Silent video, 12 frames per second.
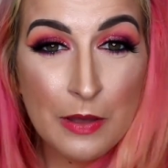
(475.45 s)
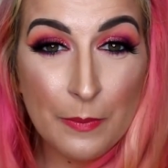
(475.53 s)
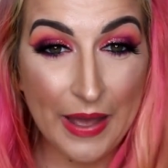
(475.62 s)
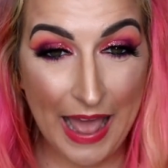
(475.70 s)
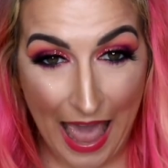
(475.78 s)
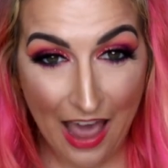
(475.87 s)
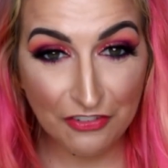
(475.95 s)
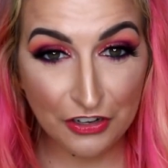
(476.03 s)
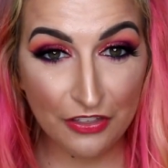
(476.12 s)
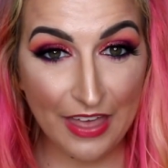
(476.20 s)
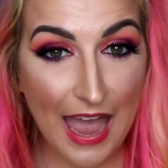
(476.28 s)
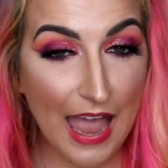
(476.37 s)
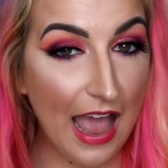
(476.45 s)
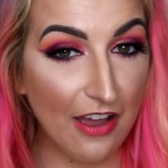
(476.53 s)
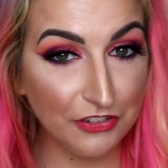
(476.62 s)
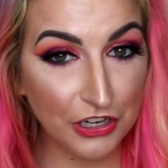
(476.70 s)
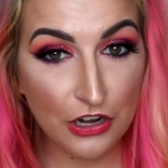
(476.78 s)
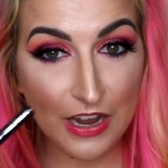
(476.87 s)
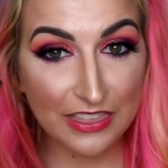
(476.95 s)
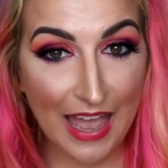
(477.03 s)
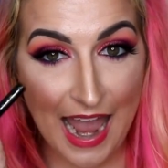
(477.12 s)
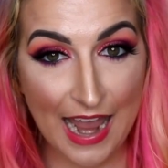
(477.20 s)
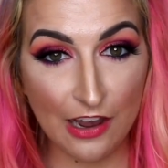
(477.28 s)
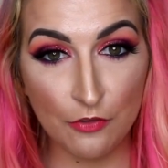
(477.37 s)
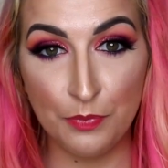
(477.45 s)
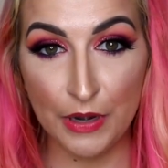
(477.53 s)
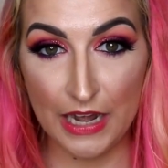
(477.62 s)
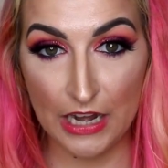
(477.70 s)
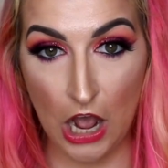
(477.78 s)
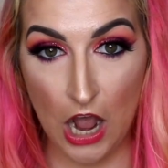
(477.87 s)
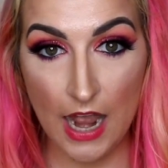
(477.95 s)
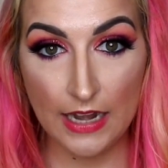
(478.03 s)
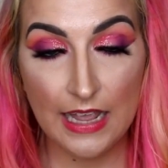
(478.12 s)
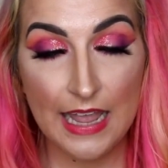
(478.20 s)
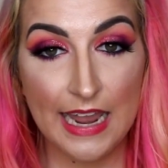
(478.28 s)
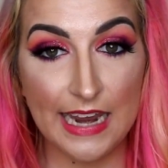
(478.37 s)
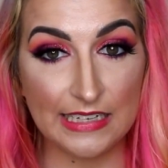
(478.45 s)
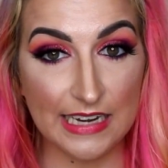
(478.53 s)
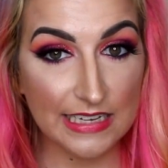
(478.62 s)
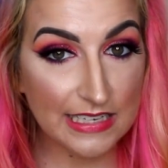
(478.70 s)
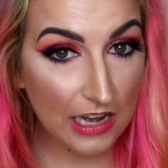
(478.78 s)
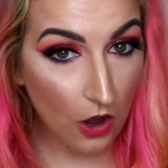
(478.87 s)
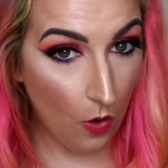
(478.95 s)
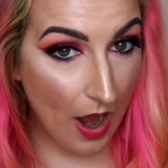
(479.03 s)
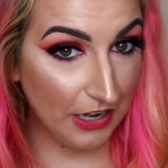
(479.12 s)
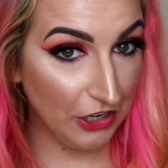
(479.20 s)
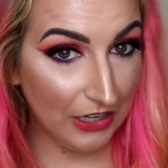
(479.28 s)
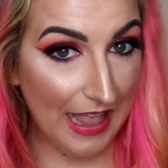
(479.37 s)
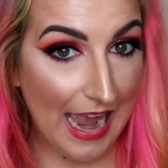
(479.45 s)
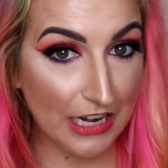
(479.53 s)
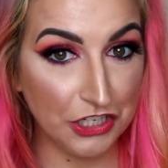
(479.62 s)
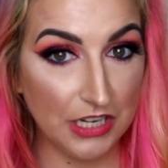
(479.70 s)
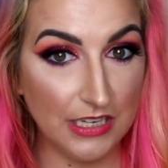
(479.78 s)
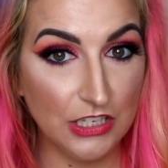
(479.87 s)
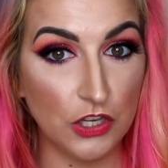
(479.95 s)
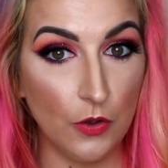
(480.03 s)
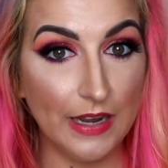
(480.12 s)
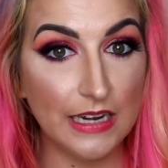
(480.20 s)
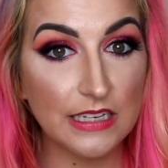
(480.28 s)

But after that, after you get the hang of putting it on, it doesn't go on your lashes, so it